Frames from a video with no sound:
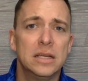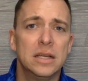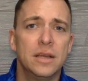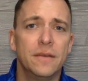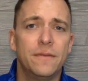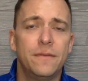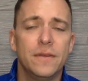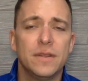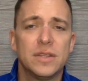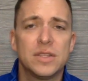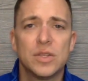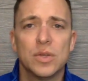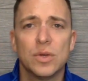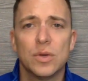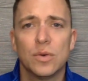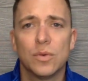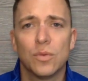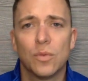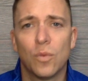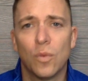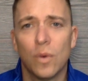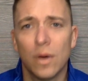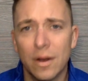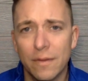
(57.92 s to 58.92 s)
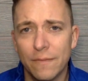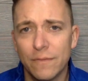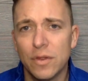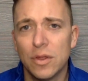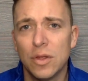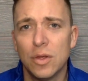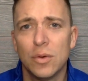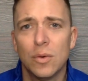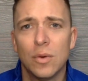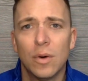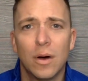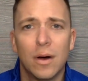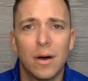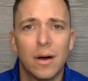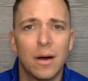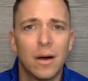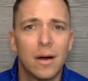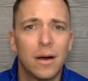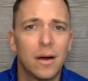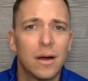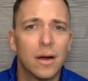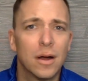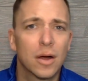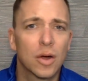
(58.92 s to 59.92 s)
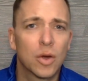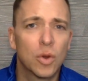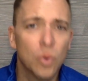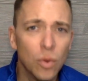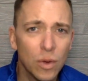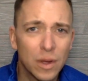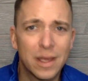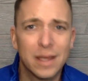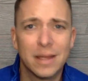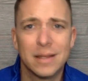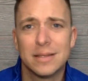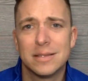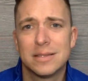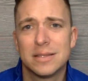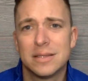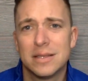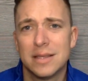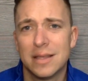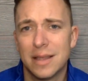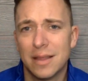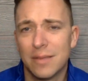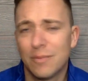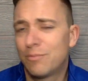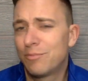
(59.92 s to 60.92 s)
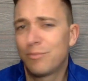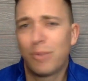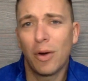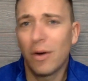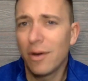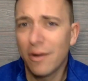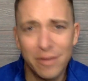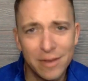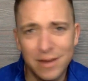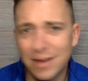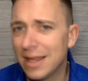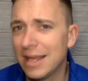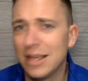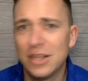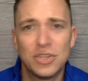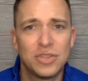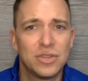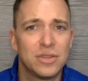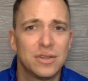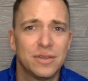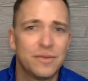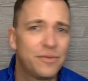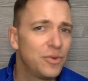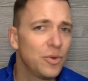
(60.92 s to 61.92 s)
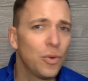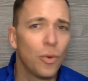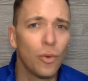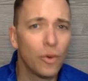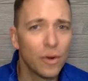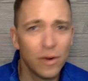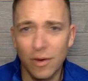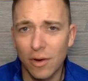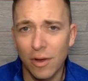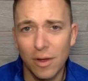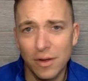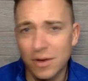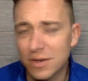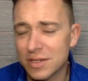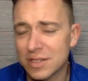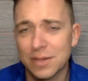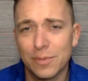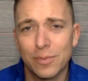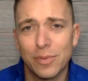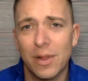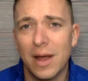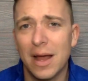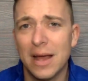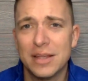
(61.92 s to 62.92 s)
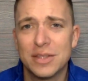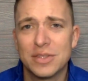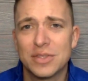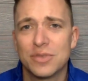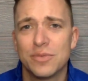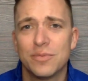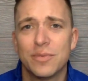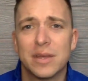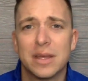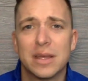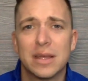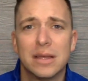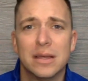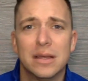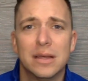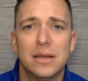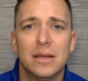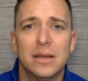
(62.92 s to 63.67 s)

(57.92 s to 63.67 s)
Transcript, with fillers: if it's one of you uh, cool kids, part of the nation, if you order all your supplies through me,